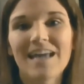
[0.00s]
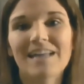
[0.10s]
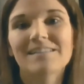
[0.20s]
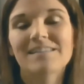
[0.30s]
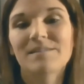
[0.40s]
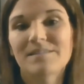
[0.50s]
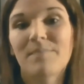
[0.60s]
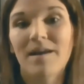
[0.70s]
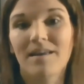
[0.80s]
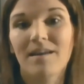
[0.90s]
gets this
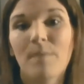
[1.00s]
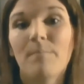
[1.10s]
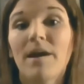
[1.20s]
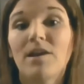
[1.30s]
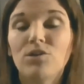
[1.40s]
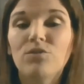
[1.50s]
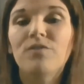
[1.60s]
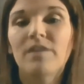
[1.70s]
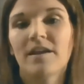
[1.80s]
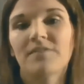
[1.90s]
money by you
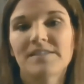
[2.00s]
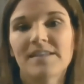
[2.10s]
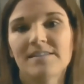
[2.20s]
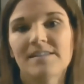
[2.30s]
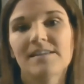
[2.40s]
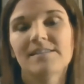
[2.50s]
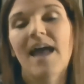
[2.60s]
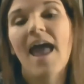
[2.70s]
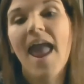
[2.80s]
filling out the census